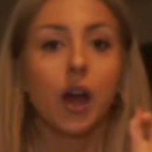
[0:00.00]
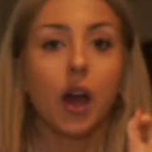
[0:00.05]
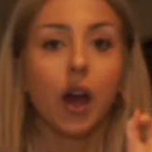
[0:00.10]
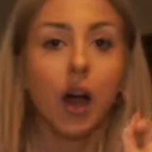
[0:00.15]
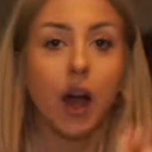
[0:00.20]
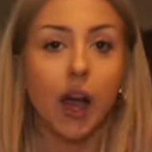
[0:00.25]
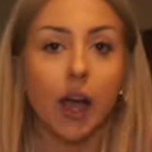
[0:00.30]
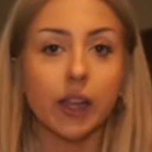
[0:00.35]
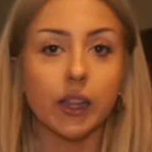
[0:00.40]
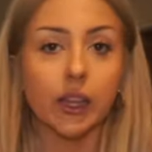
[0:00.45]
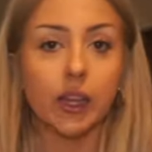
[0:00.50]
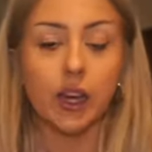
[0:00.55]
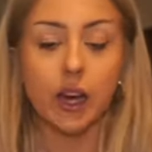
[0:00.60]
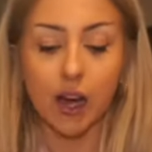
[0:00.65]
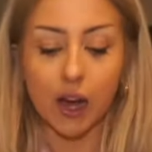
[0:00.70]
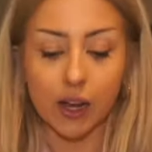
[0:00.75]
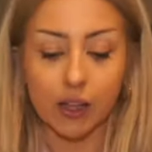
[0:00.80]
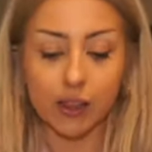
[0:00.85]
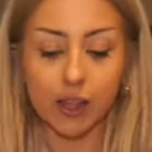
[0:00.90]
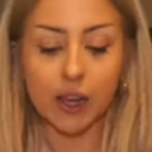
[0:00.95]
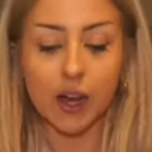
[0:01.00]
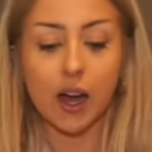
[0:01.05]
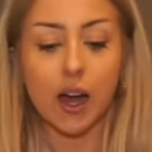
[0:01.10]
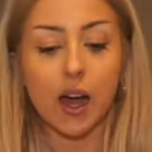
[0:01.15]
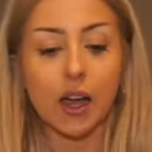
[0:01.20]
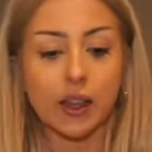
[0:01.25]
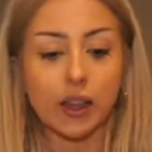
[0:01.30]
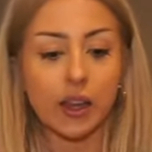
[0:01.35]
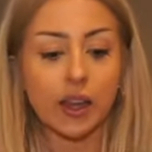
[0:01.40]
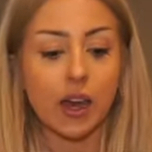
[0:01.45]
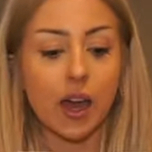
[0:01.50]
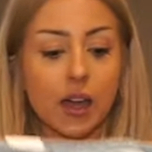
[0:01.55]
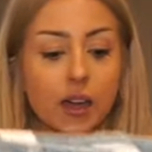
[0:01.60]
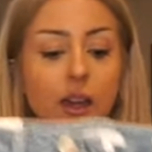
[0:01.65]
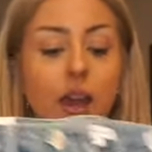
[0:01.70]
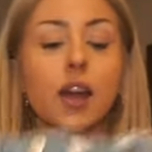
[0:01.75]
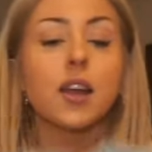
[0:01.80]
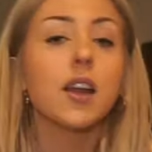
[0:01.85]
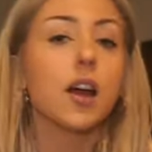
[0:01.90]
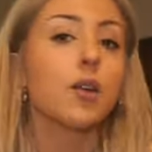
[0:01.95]
Highly, highly, highly,
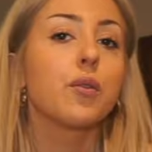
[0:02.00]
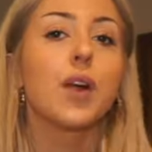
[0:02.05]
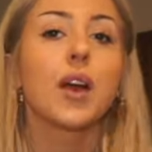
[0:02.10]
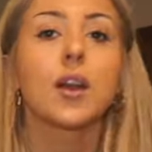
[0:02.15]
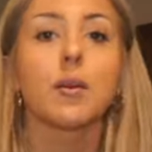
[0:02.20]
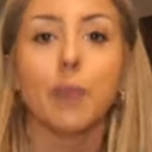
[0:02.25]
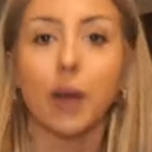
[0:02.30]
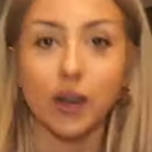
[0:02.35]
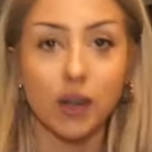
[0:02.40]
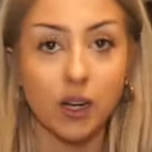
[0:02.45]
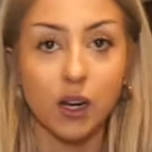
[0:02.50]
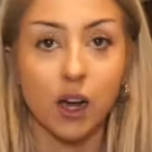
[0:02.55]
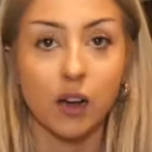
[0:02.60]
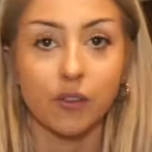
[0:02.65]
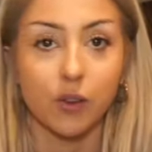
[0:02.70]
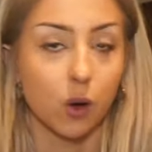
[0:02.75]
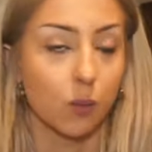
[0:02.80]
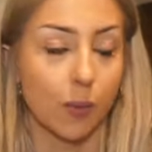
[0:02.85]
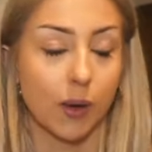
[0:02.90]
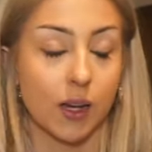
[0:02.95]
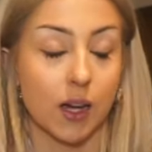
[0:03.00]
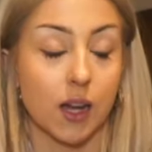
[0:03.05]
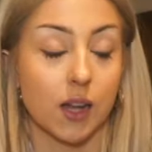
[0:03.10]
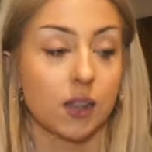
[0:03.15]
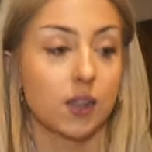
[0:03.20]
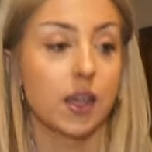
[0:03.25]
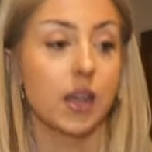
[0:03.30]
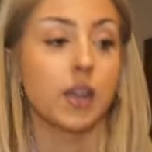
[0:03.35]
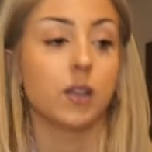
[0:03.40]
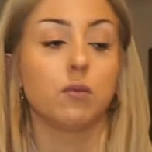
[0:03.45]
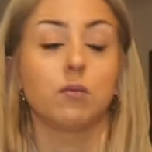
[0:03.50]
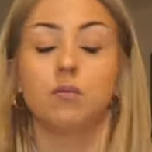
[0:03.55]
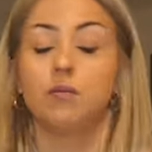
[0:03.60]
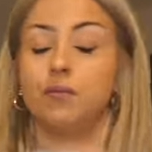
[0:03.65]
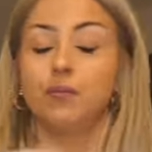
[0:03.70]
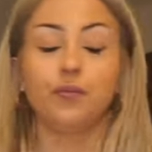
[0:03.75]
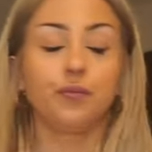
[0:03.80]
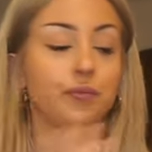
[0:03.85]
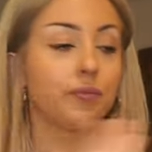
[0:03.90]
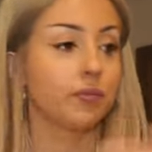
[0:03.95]
cannot recommend enough. Oh my god.
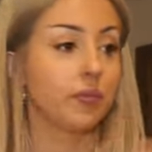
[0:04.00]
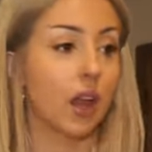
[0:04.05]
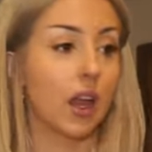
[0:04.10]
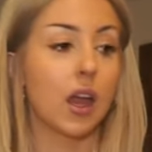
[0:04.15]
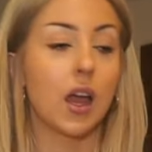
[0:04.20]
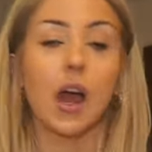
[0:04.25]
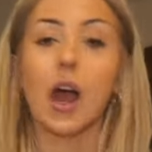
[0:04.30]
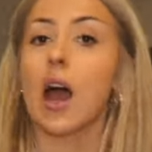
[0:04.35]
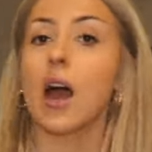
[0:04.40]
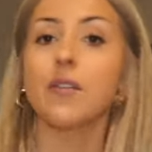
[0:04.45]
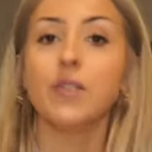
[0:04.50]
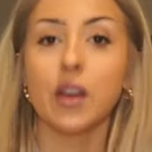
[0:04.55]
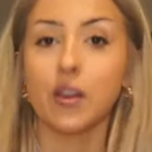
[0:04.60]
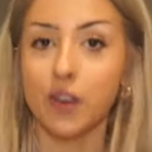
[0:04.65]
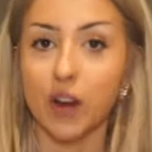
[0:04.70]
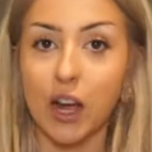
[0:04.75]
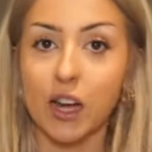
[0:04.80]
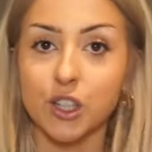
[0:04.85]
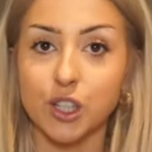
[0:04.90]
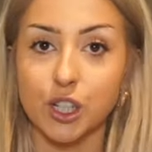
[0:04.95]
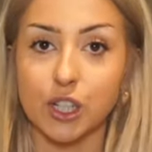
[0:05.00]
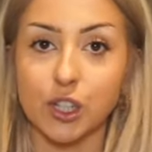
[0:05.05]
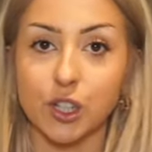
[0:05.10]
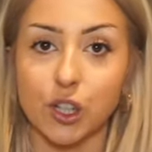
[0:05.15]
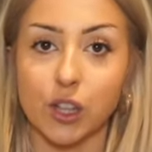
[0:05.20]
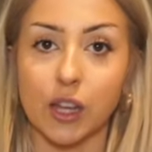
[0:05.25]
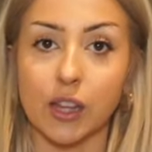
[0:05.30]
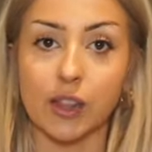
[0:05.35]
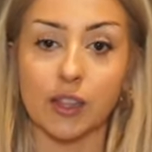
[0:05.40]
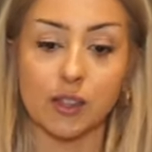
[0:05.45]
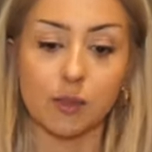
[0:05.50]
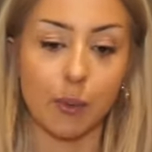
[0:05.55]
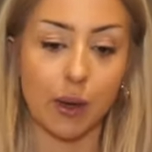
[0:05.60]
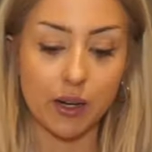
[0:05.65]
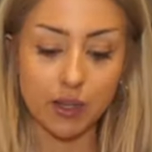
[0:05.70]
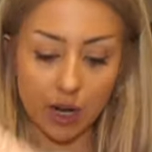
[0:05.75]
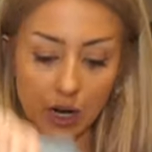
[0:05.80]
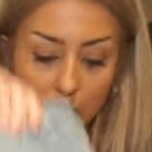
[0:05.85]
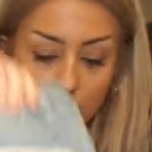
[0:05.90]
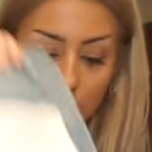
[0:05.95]
I've never had jeans look like this in my
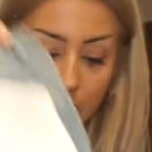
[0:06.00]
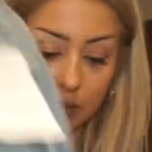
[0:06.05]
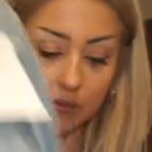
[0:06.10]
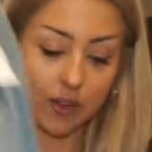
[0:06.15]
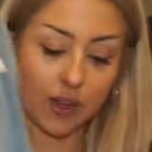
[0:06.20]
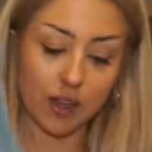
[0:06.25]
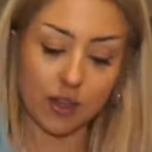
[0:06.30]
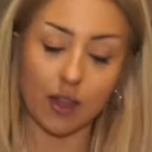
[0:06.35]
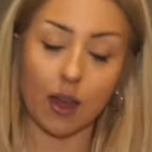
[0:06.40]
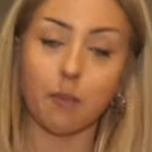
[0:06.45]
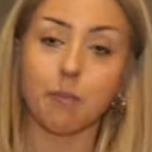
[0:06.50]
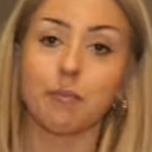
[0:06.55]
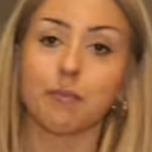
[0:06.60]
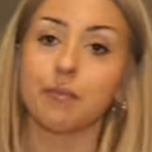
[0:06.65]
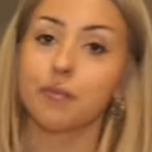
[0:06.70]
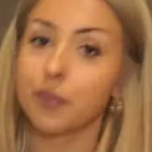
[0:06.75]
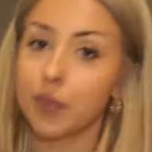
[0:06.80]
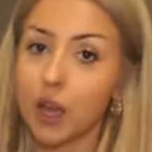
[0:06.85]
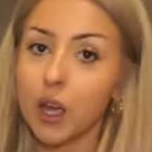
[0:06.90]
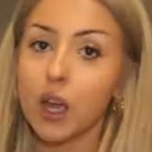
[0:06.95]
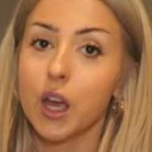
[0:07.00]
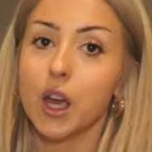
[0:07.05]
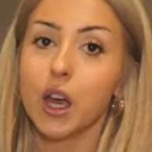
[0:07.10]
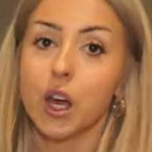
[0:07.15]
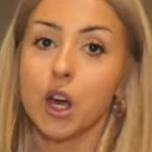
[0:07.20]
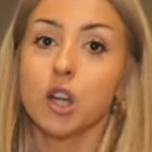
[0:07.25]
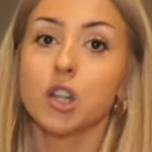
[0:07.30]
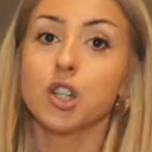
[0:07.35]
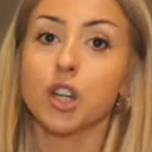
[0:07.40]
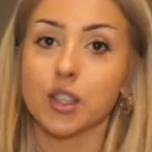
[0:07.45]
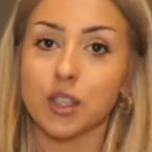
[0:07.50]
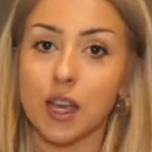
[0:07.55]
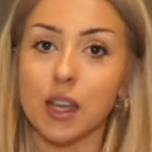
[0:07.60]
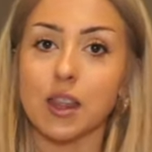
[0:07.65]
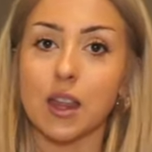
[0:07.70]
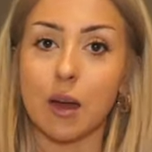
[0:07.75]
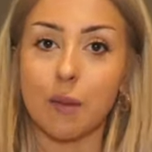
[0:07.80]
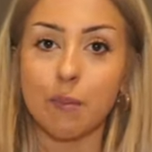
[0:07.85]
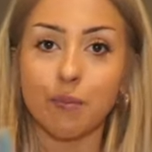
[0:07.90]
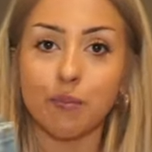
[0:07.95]
entire life. Get them. Just get
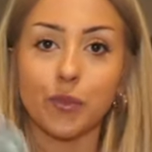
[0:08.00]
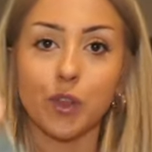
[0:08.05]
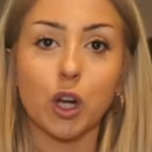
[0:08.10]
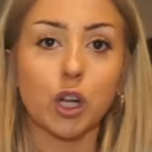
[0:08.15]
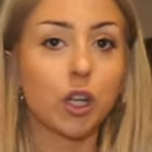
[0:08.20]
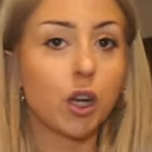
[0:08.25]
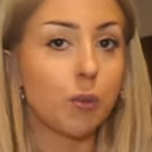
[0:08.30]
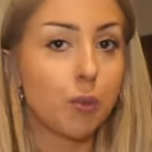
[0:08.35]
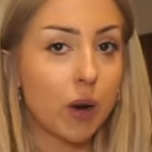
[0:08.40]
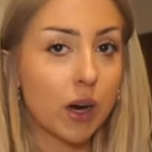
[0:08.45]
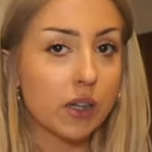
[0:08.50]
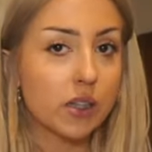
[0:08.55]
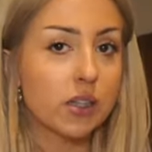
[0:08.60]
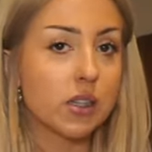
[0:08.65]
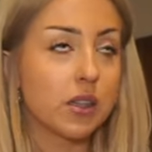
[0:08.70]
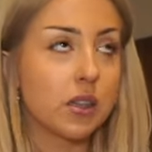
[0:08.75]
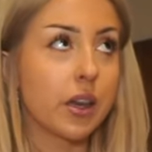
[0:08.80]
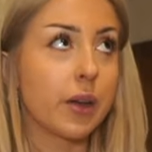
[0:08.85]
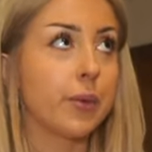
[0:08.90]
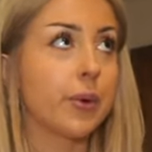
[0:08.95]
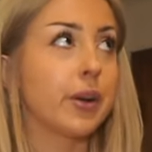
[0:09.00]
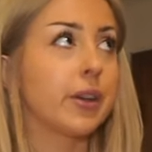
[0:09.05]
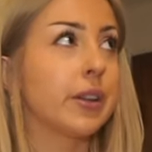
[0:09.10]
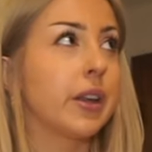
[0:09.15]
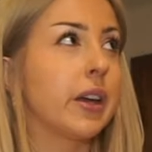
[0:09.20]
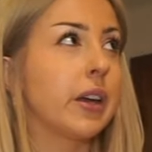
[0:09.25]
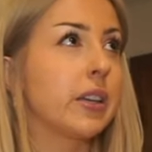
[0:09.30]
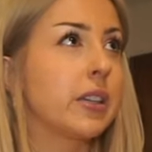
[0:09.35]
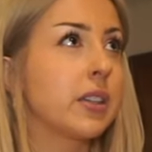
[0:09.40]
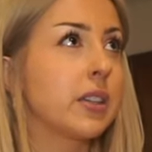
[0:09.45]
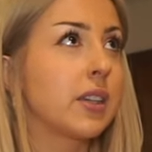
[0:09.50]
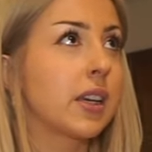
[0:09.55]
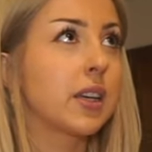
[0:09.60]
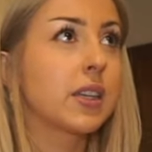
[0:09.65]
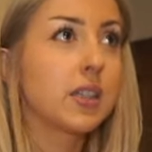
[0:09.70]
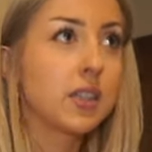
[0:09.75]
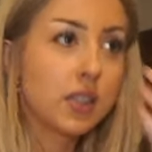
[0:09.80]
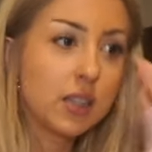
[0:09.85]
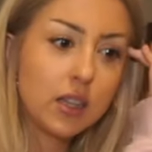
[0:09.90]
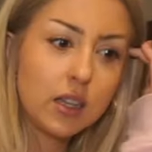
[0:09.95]
them. They're a little pricey. They were like
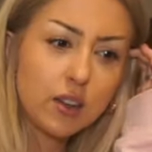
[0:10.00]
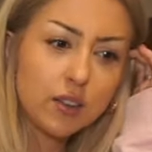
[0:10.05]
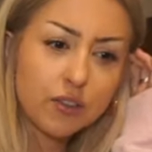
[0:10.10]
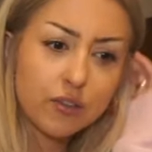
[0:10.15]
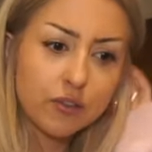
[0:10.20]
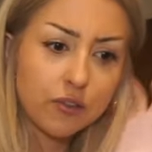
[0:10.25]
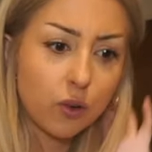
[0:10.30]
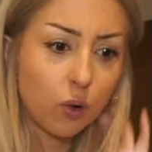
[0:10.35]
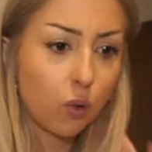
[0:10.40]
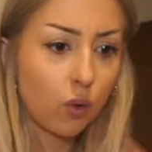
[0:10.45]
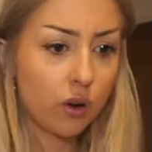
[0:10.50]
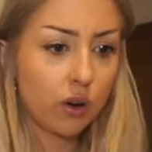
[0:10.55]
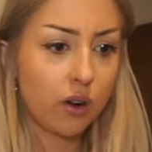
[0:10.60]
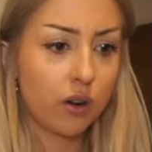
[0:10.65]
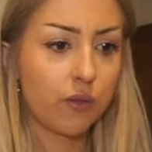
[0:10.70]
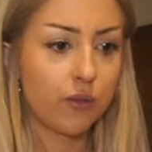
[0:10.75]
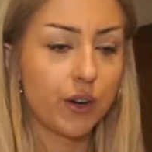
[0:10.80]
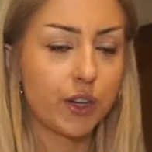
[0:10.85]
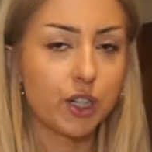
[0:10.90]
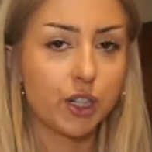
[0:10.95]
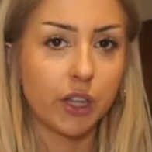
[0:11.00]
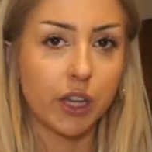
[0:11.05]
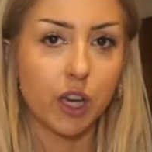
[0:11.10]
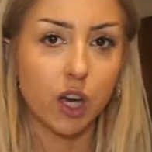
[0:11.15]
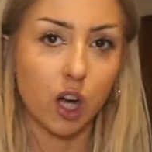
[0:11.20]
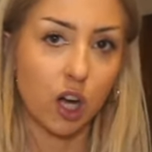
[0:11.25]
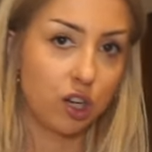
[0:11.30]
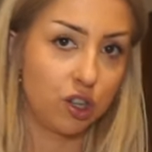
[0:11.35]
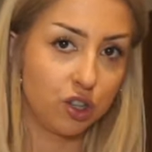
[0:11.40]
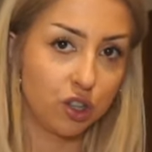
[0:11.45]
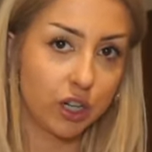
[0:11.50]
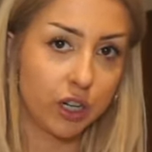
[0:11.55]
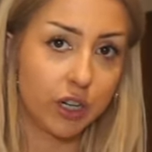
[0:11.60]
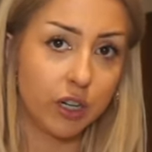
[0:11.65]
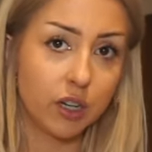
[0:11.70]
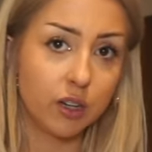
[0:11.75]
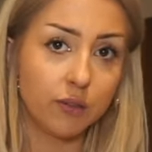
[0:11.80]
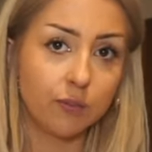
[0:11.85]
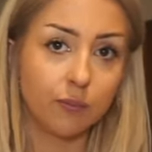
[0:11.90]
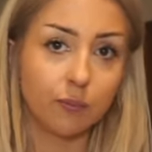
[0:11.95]
$64, originally
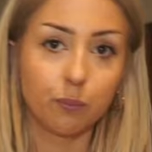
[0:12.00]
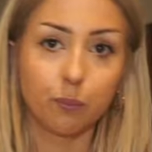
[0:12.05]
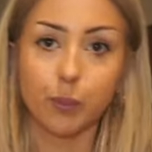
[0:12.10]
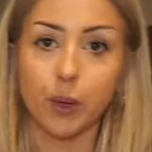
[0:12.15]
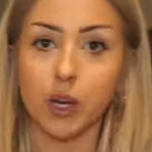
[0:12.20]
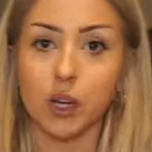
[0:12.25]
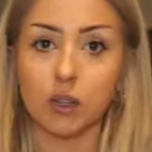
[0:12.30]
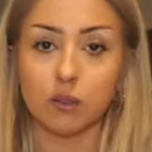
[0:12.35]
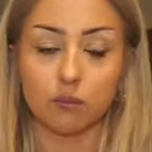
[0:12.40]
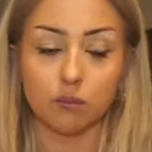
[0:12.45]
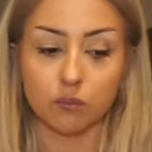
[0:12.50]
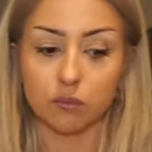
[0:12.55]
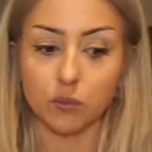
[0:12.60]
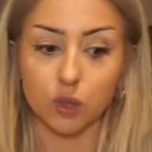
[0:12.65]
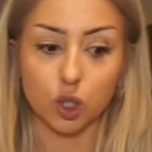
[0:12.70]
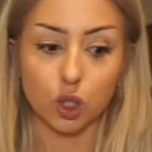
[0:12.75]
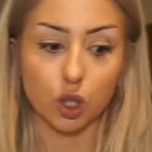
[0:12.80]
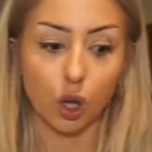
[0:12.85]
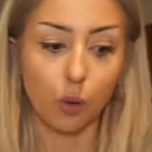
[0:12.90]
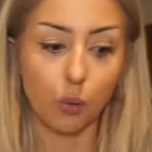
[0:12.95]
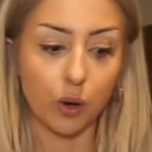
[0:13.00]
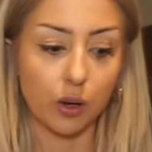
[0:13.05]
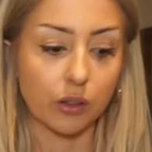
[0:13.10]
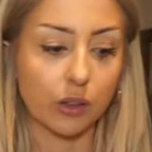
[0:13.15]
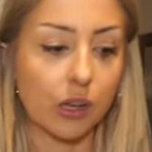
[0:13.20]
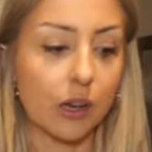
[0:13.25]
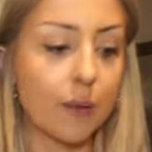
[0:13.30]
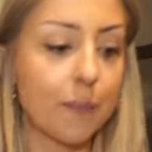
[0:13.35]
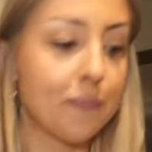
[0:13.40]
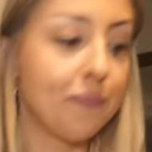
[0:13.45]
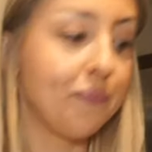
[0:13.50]
$100, but so worth it.